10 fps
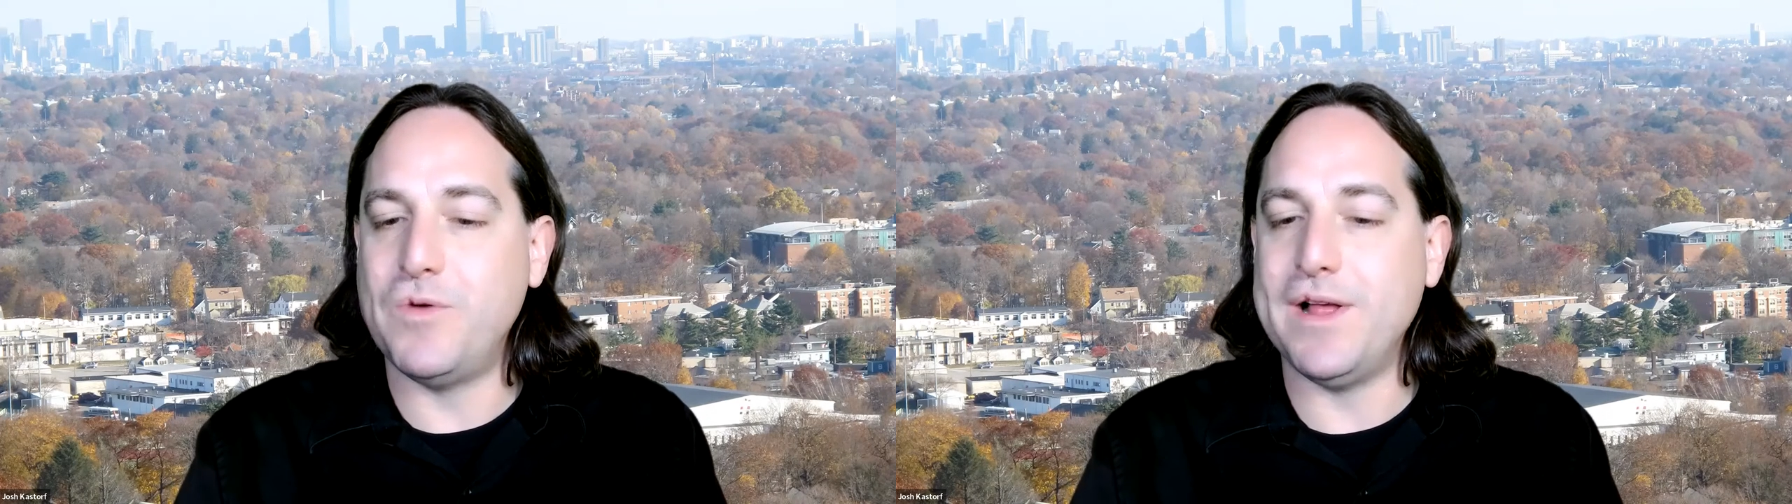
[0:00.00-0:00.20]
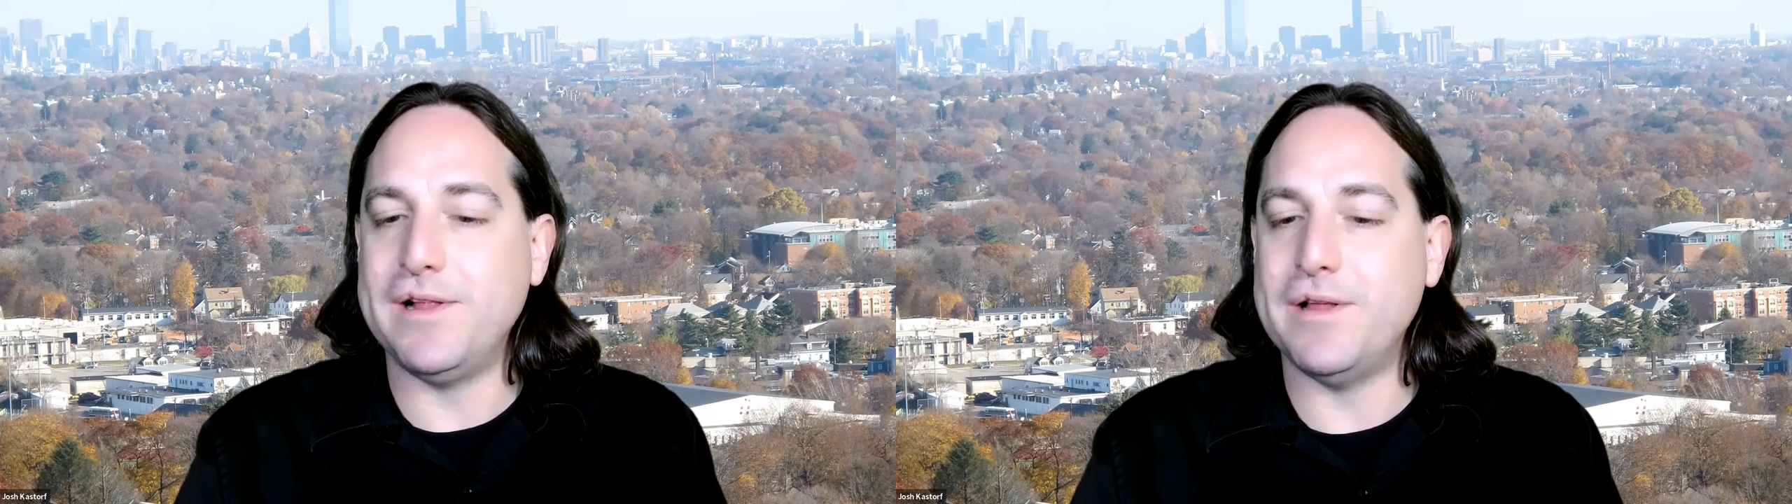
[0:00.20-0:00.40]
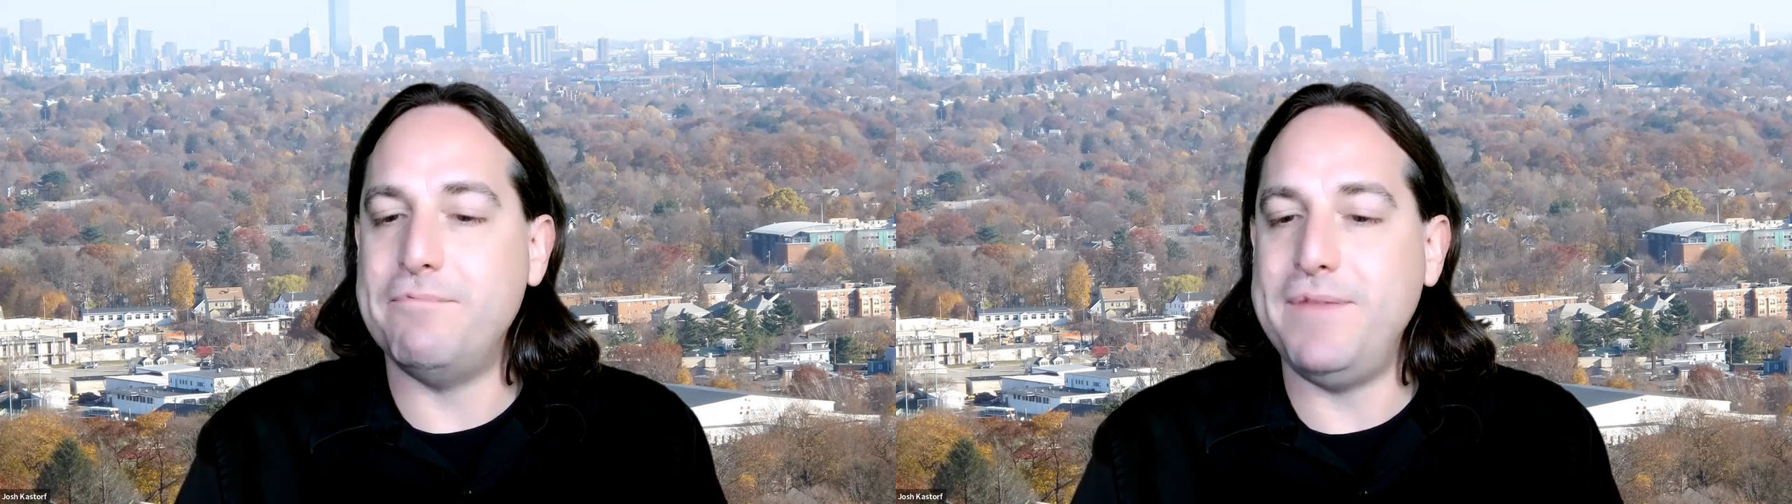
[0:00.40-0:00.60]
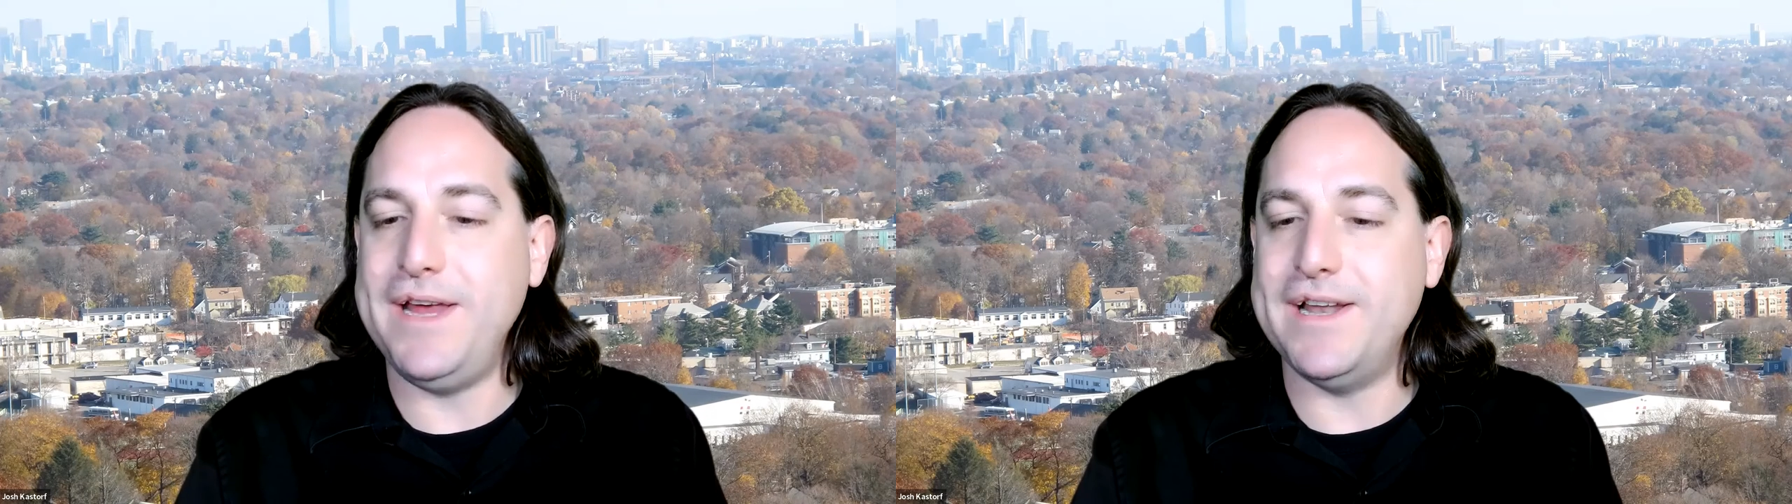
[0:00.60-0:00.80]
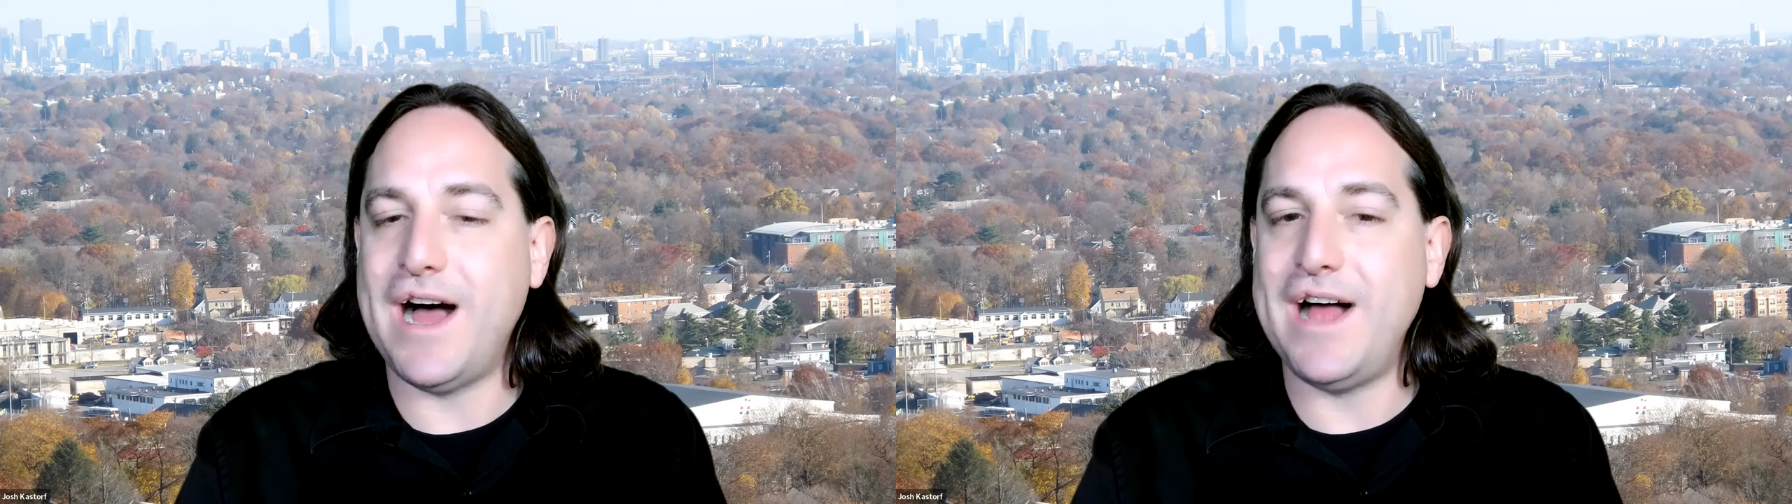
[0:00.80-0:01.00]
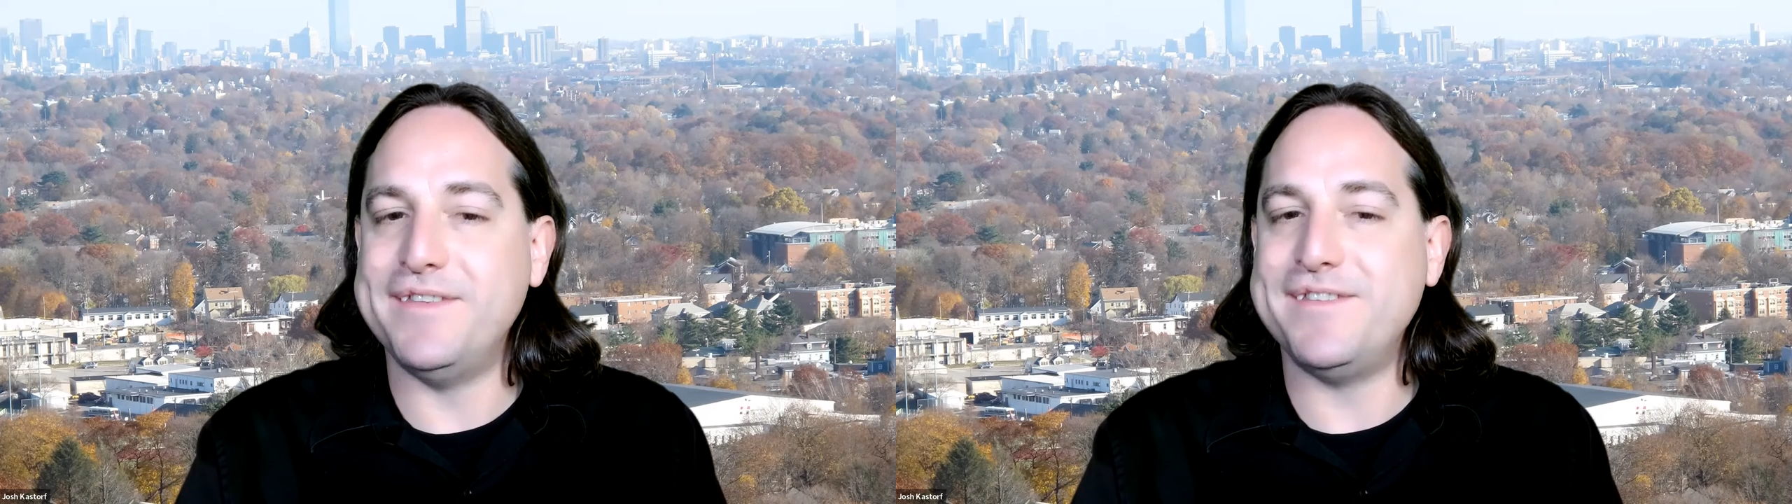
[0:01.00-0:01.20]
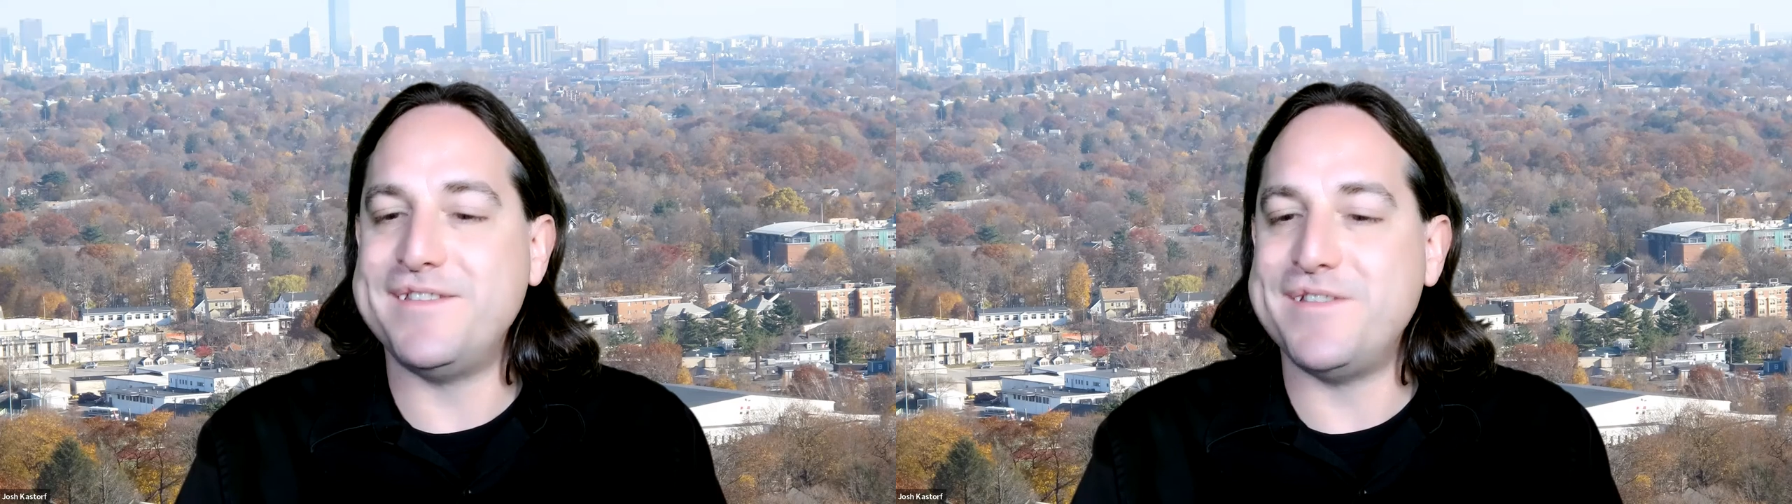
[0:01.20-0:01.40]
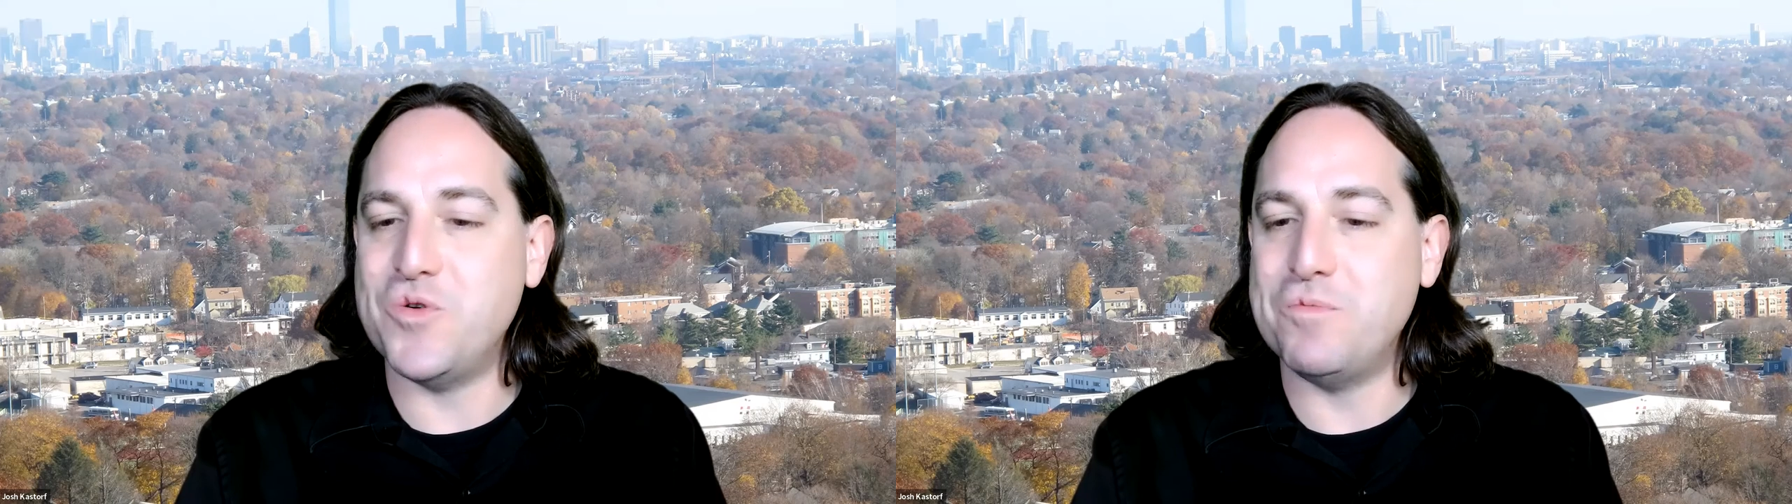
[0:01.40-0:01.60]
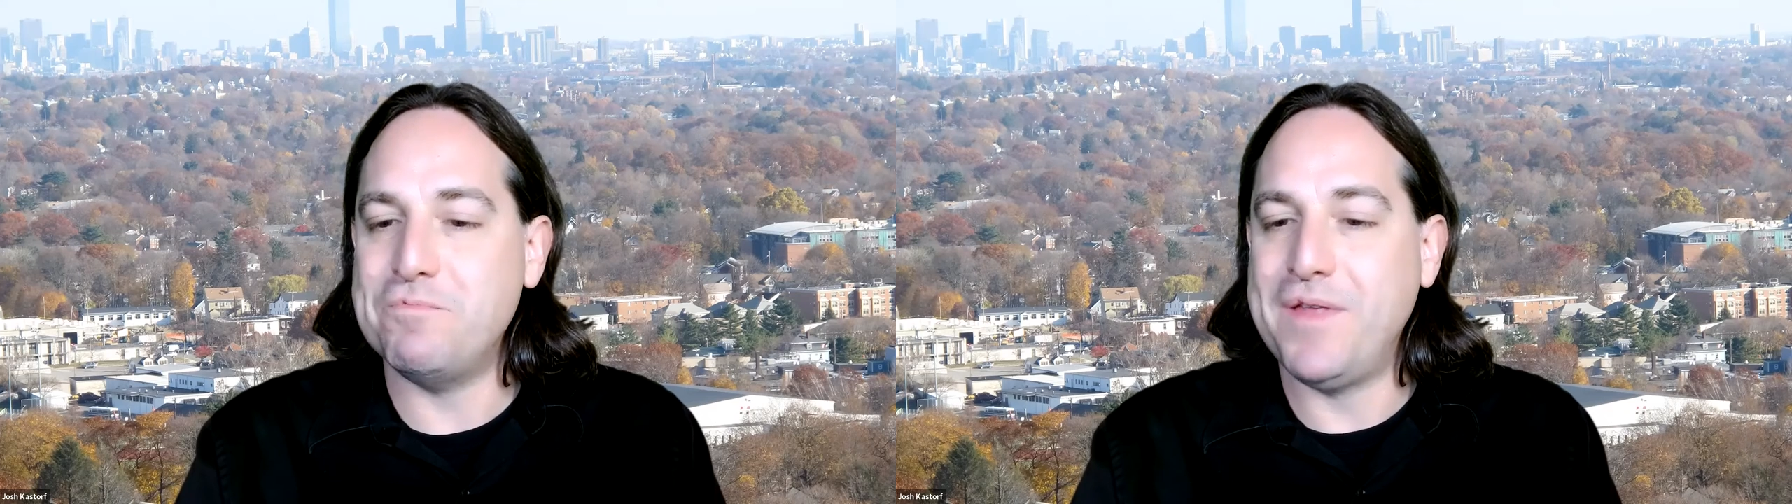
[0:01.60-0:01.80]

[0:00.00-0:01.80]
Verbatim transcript: will meet on Zoom.